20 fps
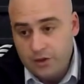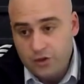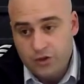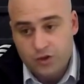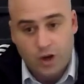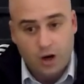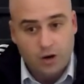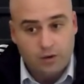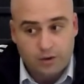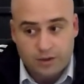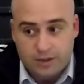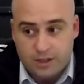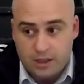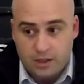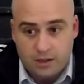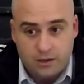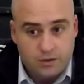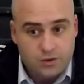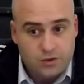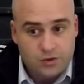
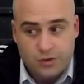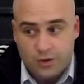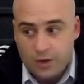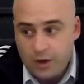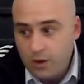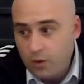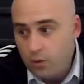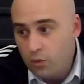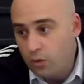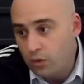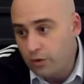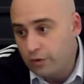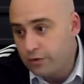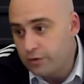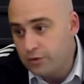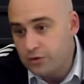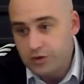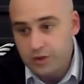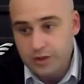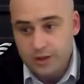Socrates or
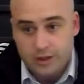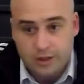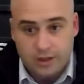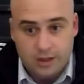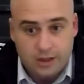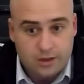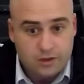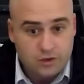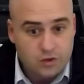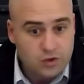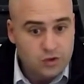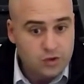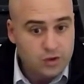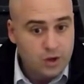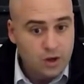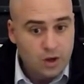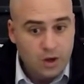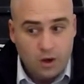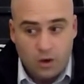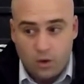
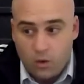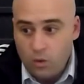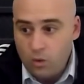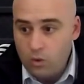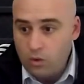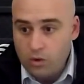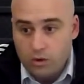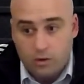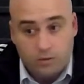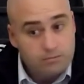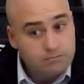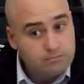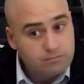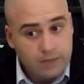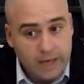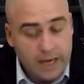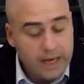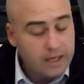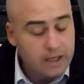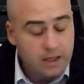Thucydides or
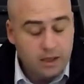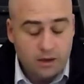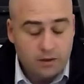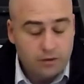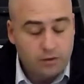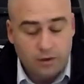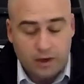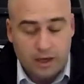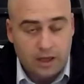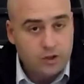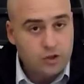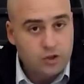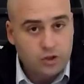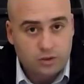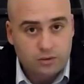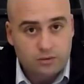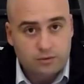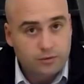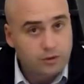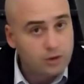any other
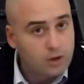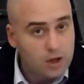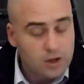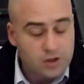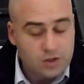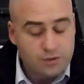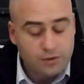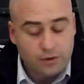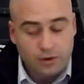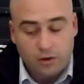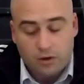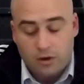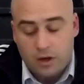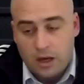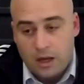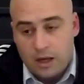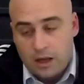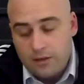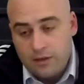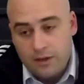ancient philosopher
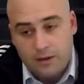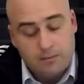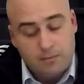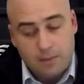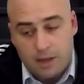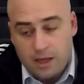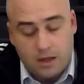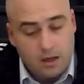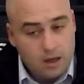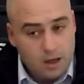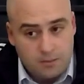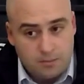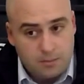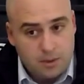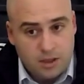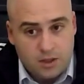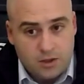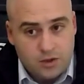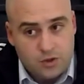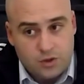that may not
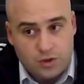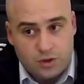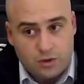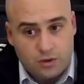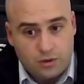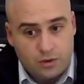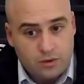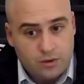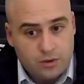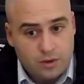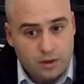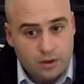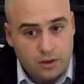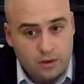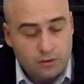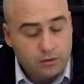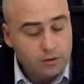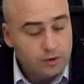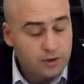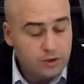be considered
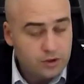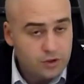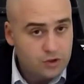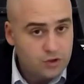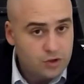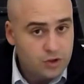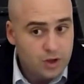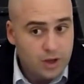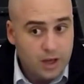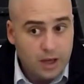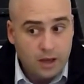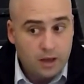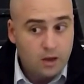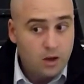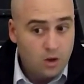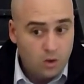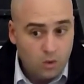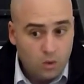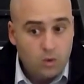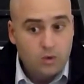uh, religious
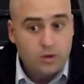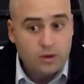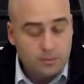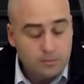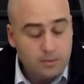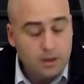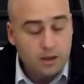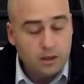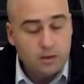today or that